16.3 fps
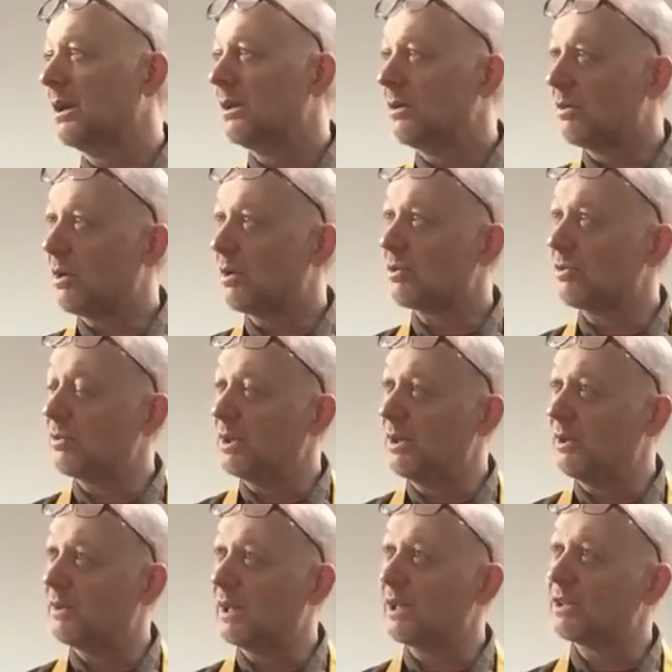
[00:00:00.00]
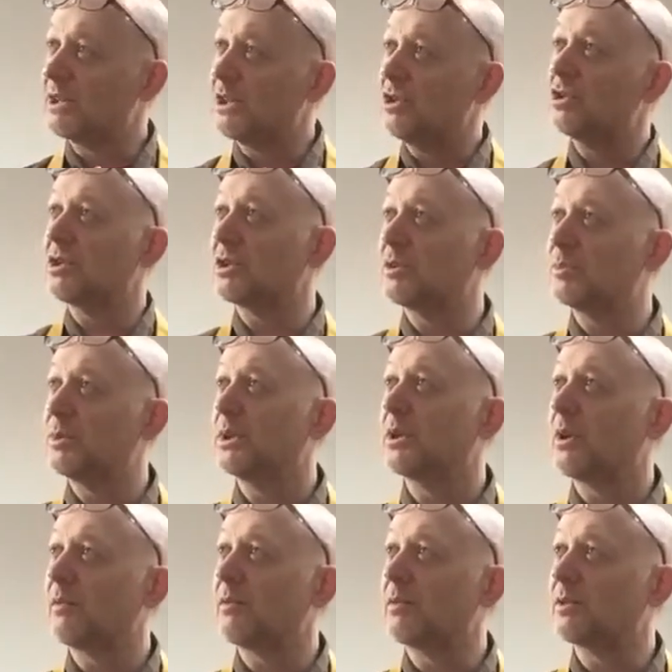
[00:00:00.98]
Not only that teaching is
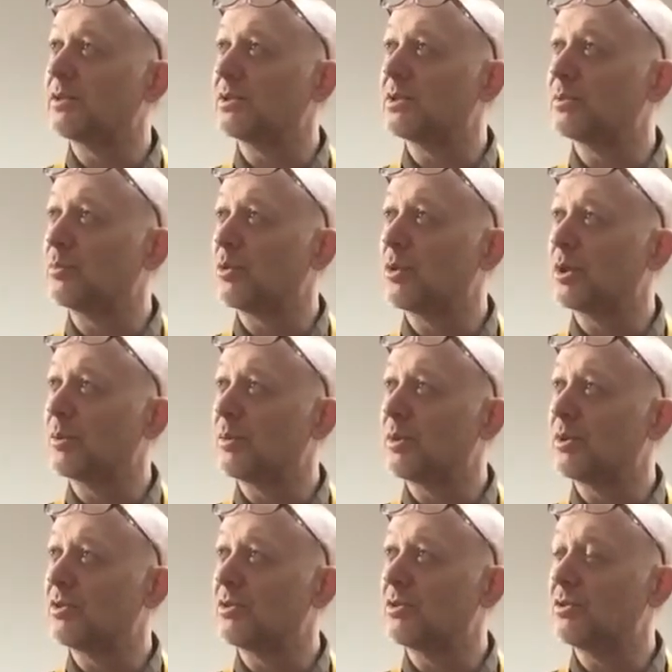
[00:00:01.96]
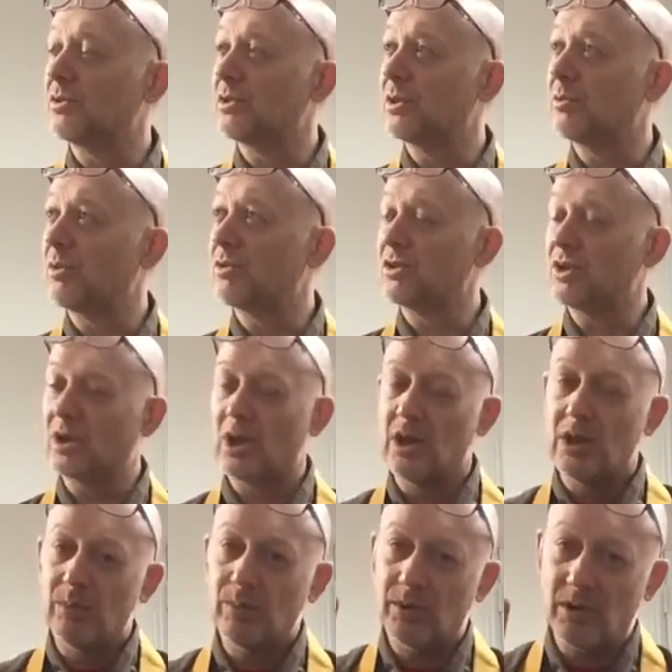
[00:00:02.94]
being offered this morning by Suzuki Roshi,
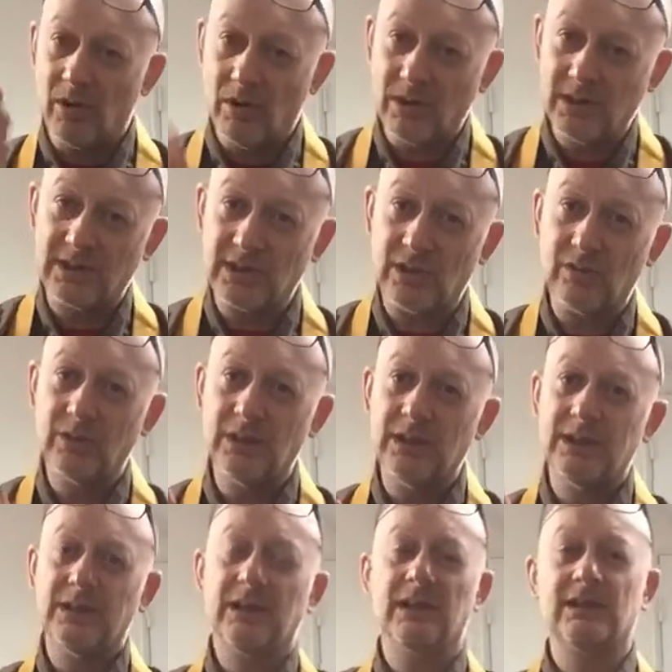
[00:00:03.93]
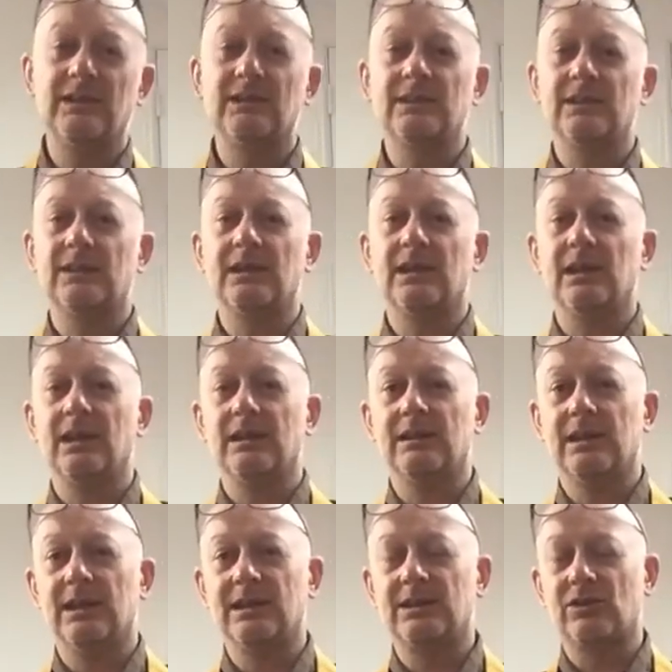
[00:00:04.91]
but also this
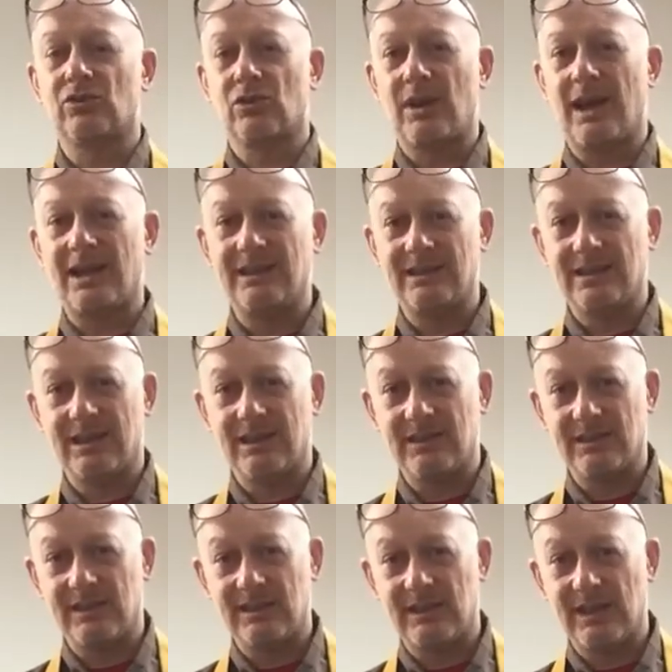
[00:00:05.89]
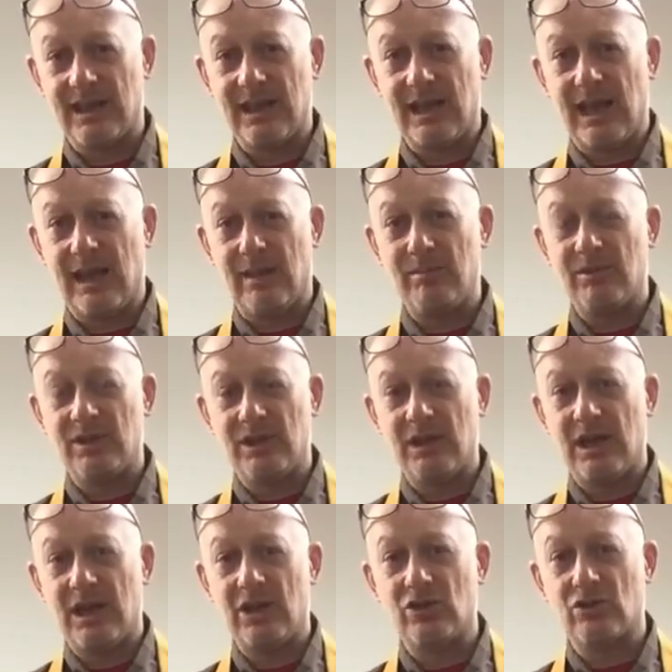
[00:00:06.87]
transience, this empty
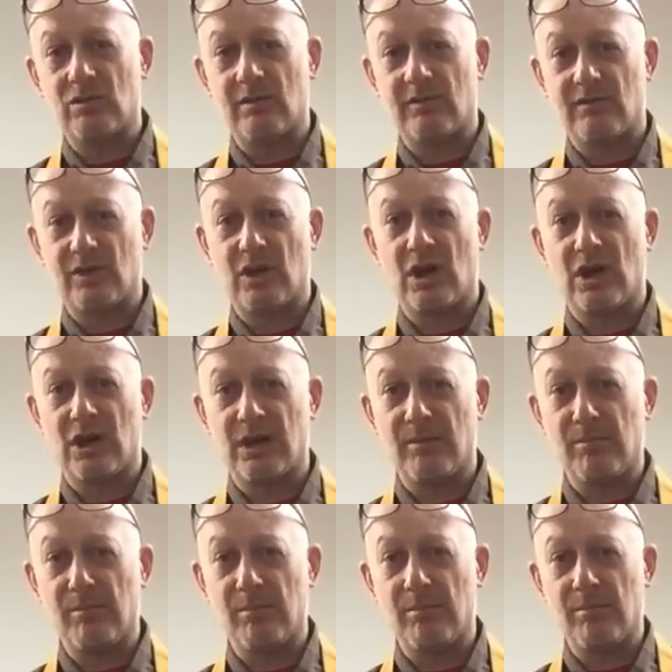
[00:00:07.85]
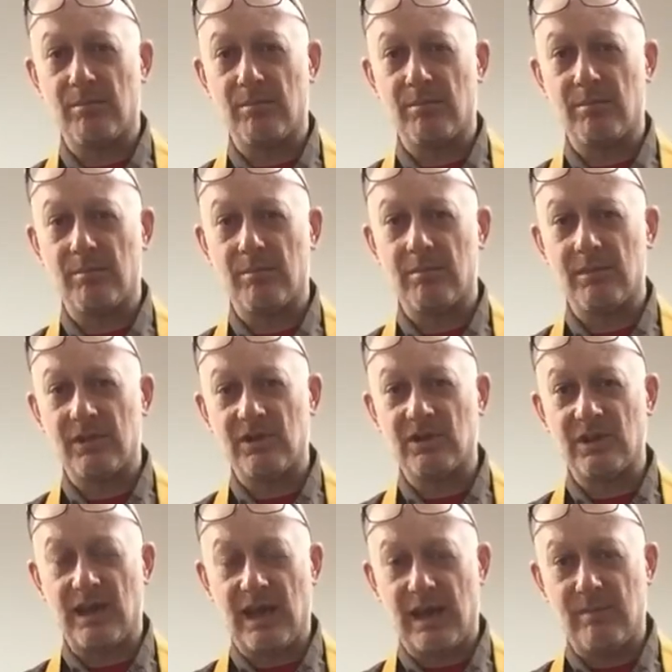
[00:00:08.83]
nature of time,
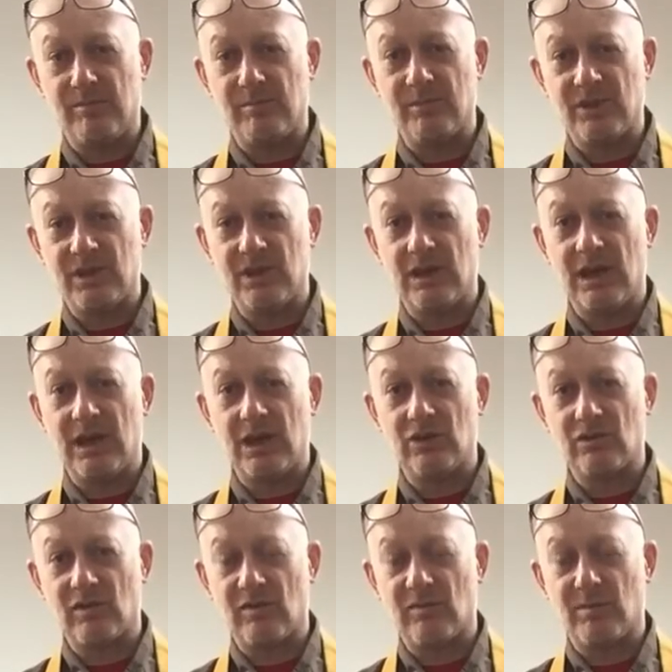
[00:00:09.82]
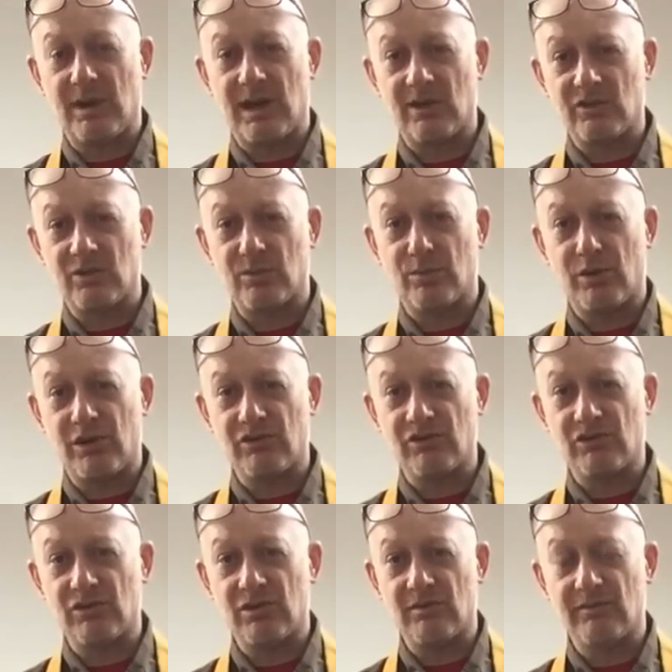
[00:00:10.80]
this empty nature of past,
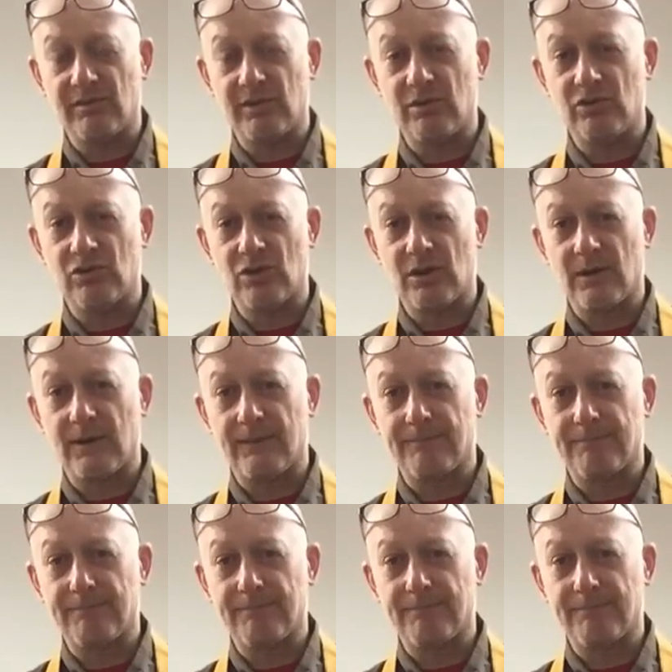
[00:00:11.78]
present, and future.